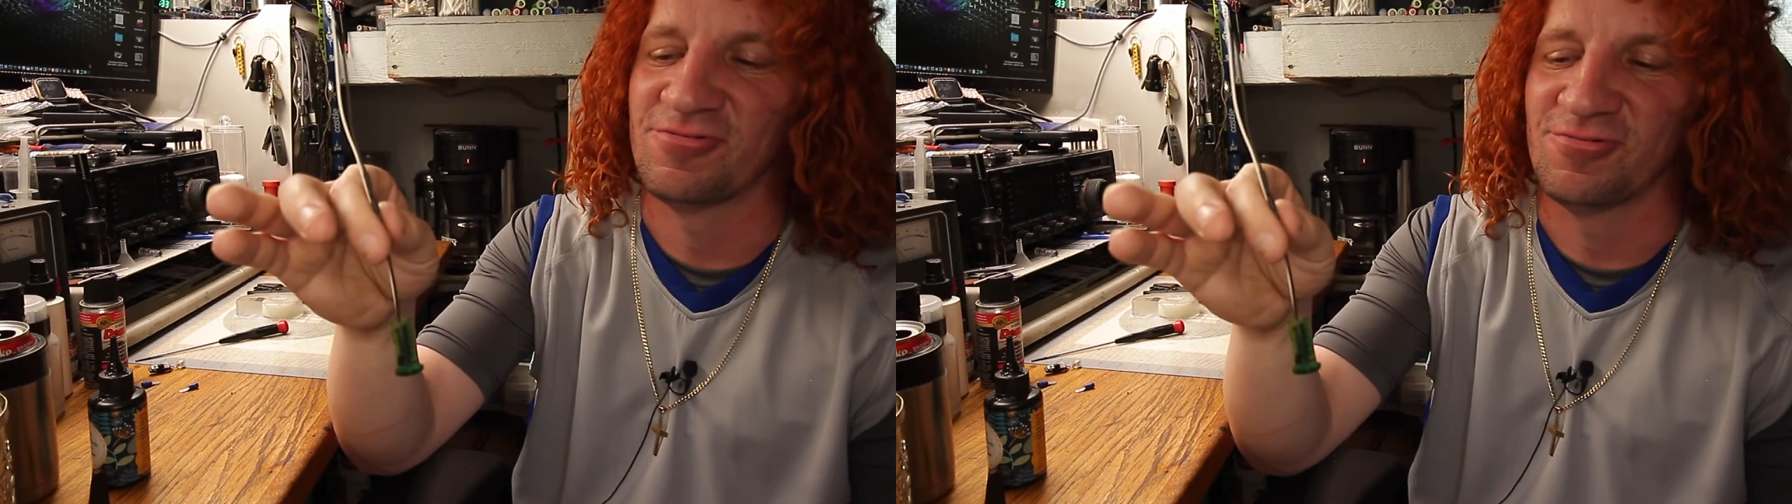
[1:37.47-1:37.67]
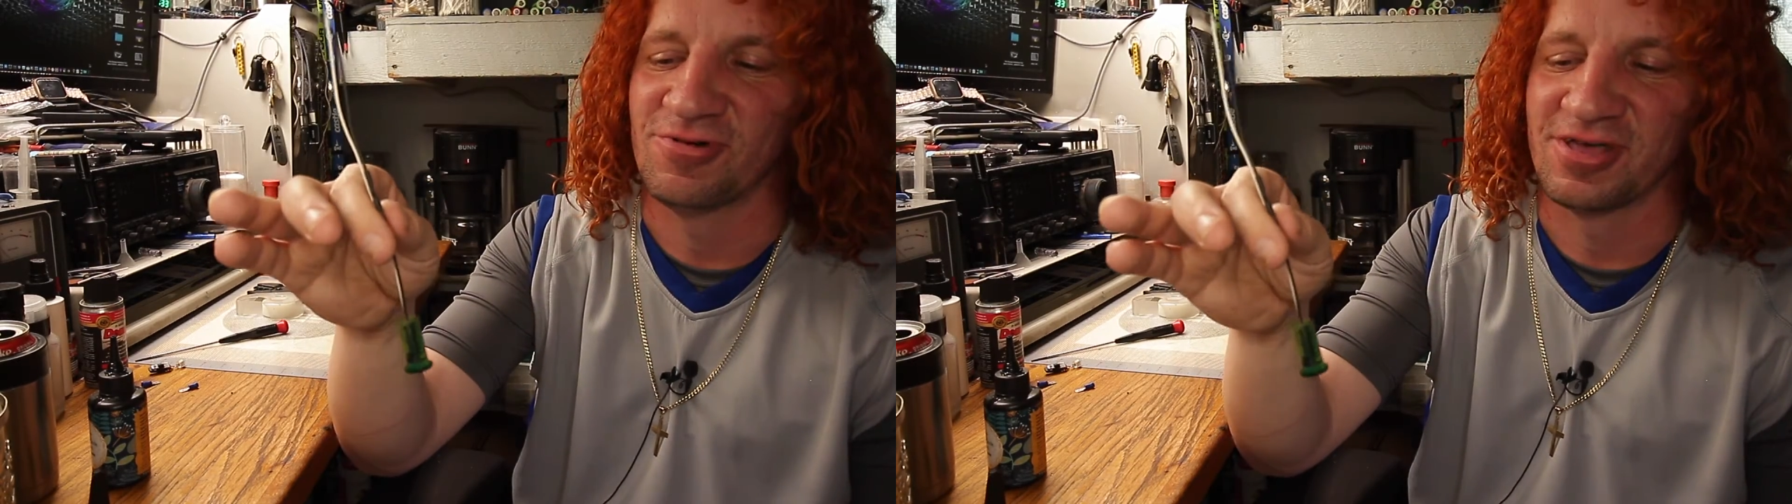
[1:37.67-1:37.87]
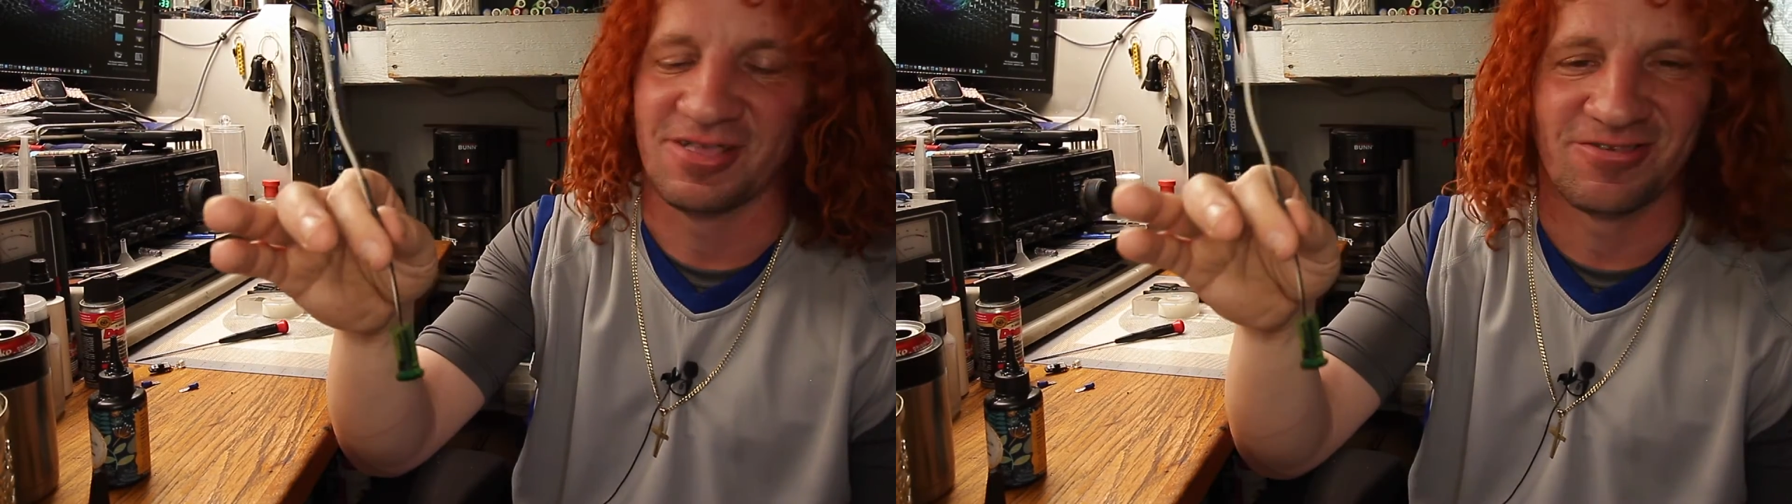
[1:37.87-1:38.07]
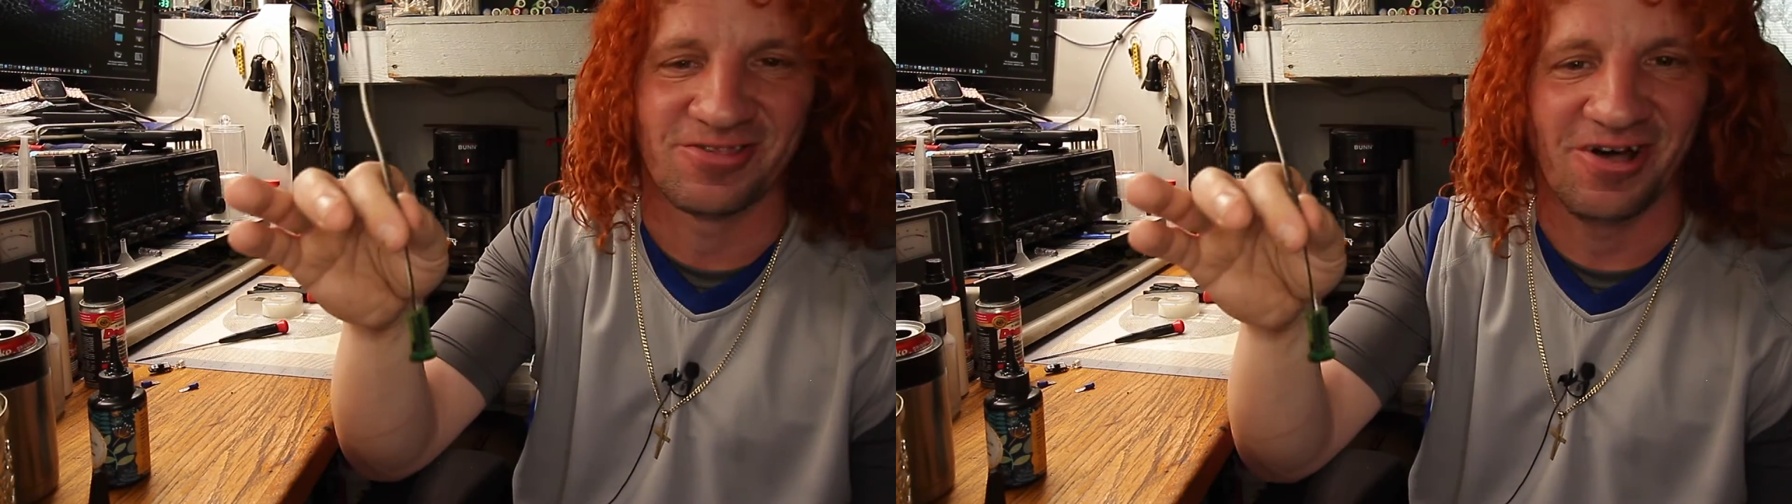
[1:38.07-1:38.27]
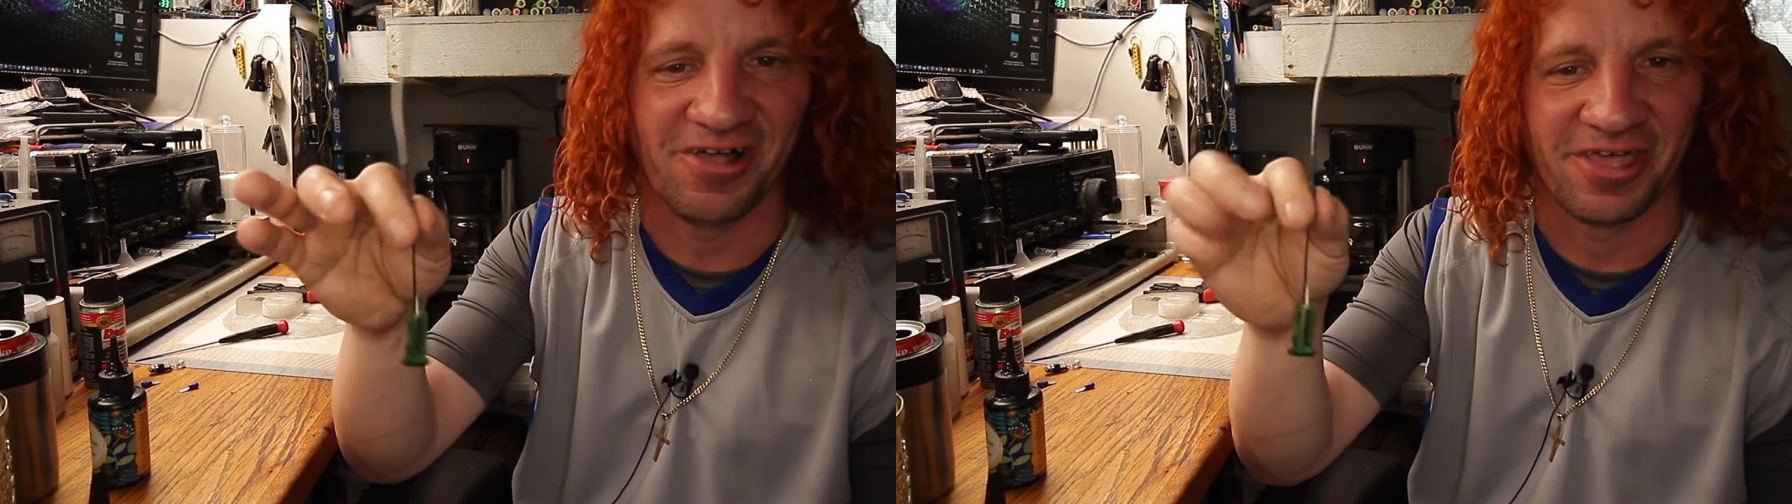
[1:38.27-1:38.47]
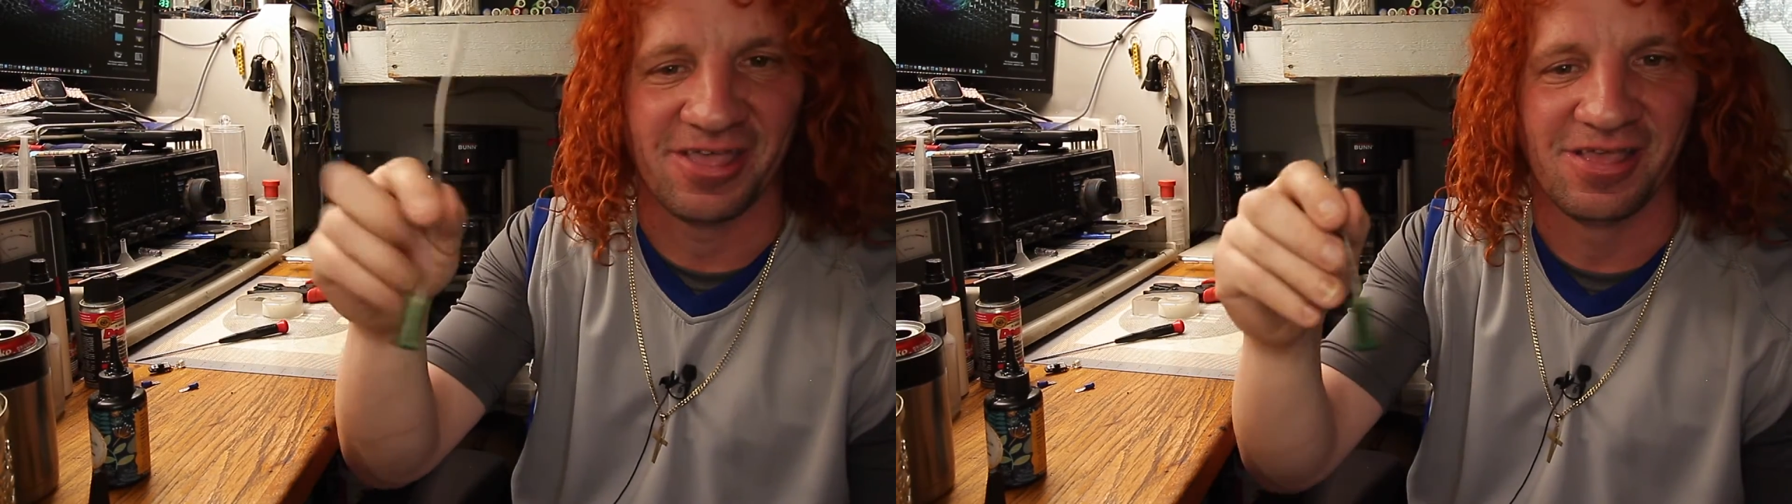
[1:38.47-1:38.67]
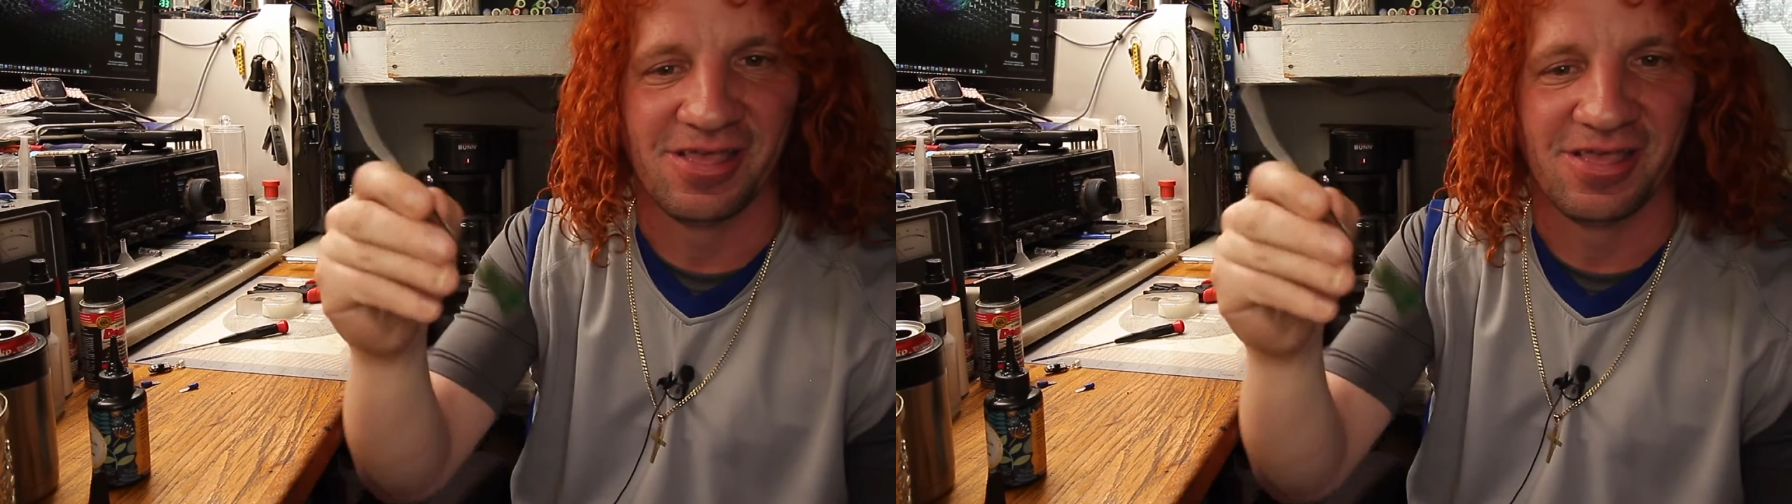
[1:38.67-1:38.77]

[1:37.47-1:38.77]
to install it